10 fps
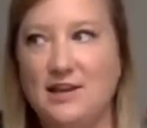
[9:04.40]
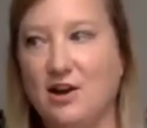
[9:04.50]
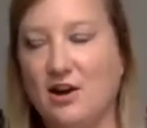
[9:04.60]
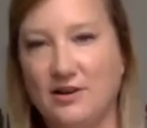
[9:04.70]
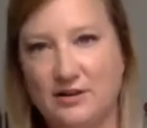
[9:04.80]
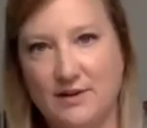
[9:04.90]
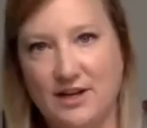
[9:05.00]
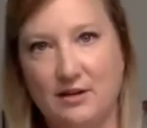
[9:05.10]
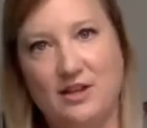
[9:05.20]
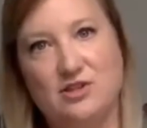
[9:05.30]
the audit
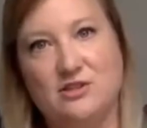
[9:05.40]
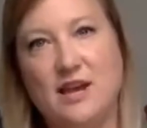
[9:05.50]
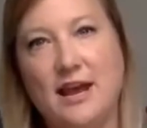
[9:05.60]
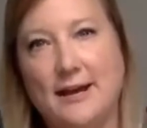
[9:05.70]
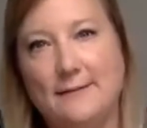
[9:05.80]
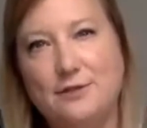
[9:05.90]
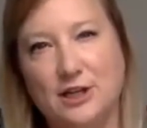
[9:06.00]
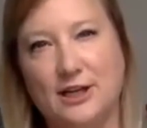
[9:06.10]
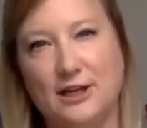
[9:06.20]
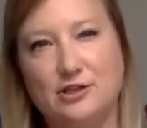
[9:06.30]
regulations have
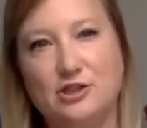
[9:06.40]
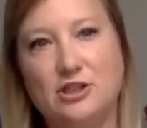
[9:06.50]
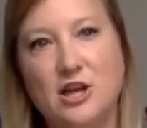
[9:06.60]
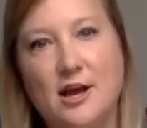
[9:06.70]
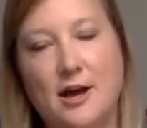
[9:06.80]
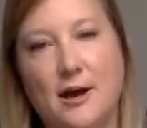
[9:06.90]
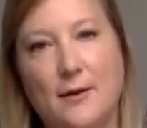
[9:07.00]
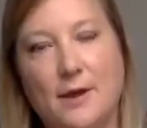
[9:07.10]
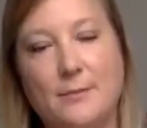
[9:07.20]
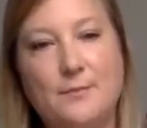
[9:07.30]
changed
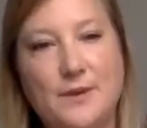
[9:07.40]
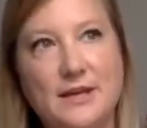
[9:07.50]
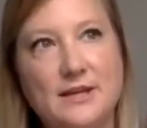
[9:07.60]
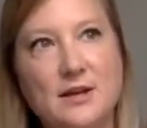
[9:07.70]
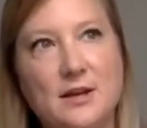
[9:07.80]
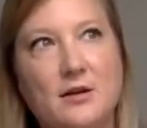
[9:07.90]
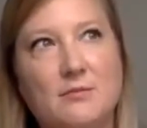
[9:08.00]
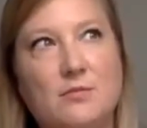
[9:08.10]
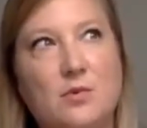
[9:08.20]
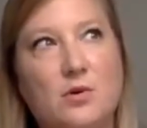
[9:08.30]
a bit
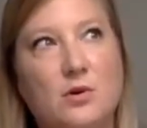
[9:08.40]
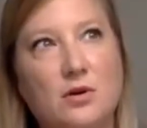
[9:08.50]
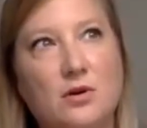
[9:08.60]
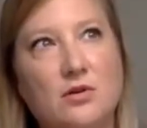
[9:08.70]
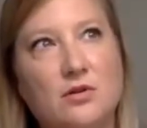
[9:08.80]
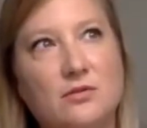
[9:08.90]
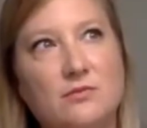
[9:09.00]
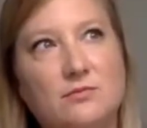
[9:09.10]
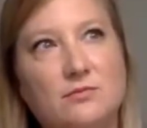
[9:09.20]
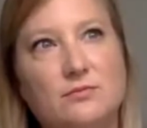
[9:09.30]
more
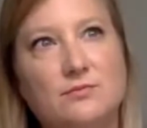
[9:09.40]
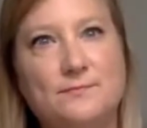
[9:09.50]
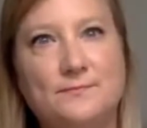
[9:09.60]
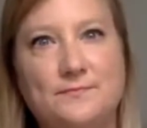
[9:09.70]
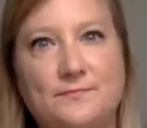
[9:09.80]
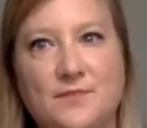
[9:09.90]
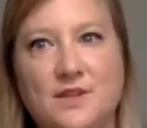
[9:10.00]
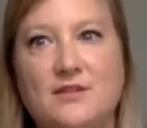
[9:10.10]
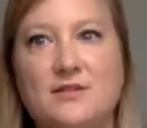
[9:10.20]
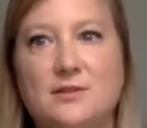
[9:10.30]

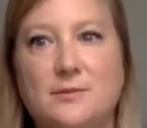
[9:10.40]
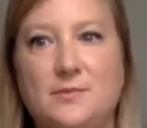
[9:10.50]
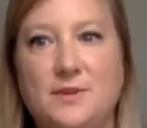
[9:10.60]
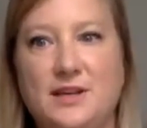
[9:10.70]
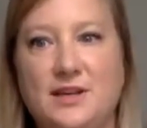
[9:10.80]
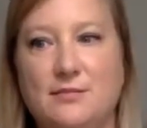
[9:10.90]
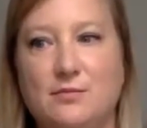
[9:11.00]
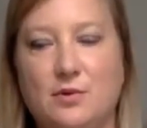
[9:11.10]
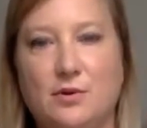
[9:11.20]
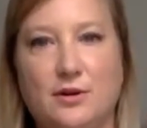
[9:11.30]
to be
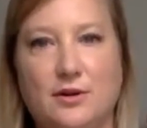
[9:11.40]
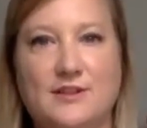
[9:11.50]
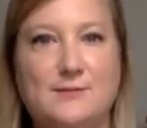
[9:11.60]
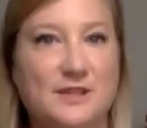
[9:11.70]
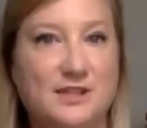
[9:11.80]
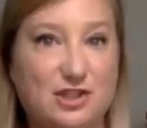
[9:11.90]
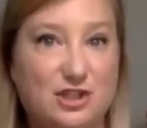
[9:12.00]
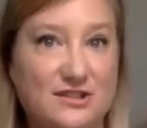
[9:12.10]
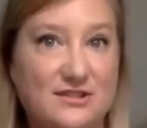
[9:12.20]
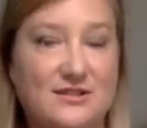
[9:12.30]
more
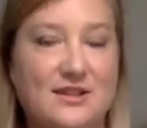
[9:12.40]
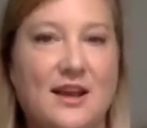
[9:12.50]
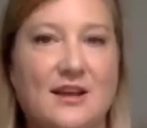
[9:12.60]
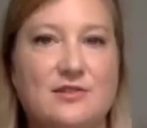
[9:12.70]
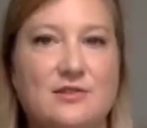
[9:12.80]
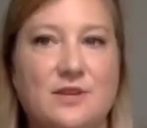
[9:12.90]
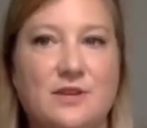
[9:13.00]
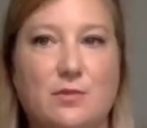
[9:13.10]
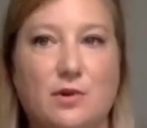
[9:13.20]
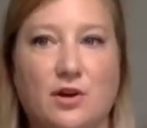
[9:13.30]
expeditious and to be
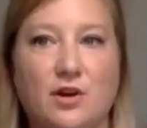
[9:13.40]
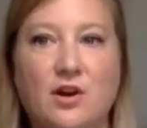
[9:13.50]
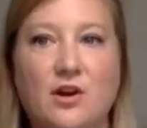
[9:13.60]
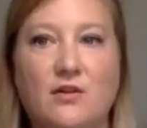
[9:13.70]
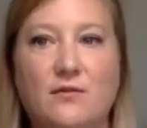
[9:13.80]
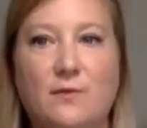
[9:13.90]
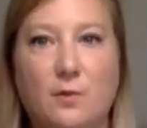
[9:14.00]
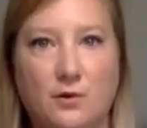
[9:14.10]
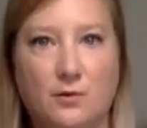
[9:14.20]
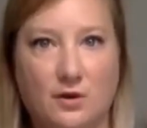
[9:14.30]
more
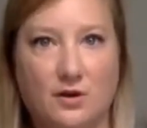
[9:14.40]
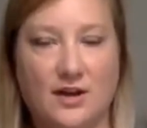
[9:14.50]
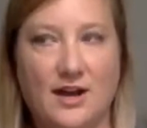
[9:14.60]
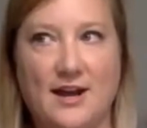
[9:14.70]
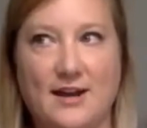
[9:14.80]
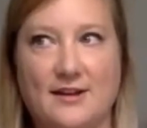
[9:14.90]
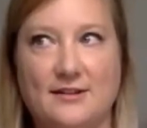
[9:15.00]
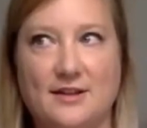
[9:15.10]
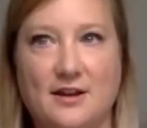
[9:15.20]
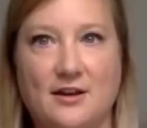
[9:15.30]
forward
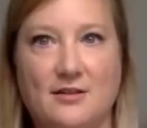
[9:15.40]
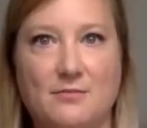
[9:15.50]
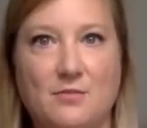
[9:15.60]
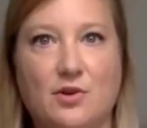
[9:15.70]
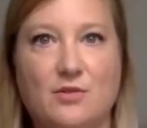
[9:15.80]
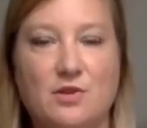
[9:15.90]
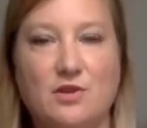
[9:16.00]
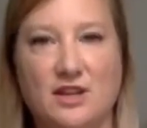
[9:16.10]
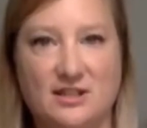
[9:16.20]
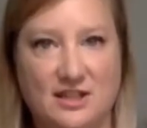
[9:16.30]
and more
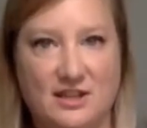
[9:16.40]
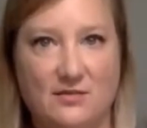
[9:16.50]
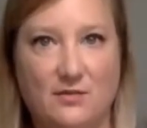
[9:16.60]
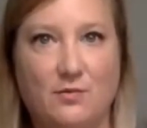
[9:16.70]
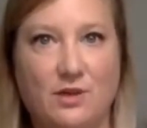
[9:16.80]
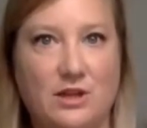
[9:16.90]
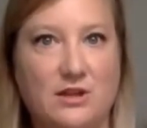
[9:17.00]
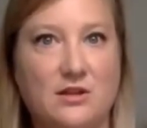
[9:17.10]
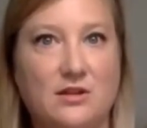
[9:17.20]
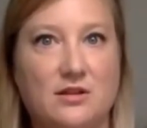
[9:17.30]
communicative
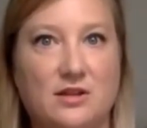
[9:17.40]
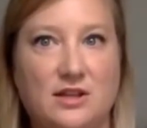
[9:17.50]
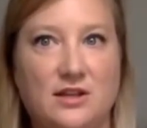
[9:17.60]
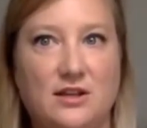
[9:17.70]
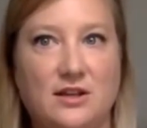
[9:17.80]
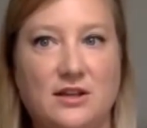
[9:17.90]
with the